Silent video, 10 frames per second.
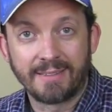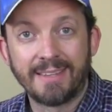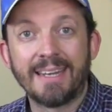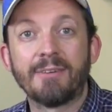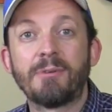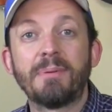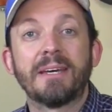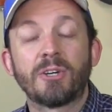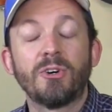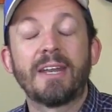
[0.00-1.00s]
that it would be
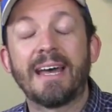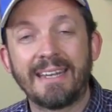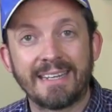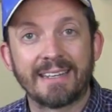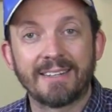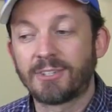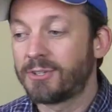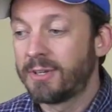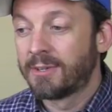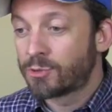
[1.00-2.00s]
a good idea
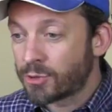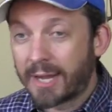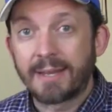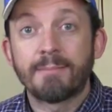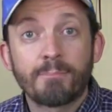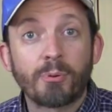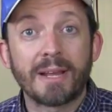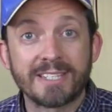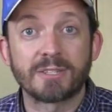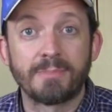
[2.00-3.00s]
to try to
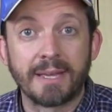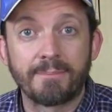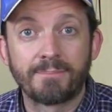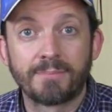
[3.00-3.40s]
impress me.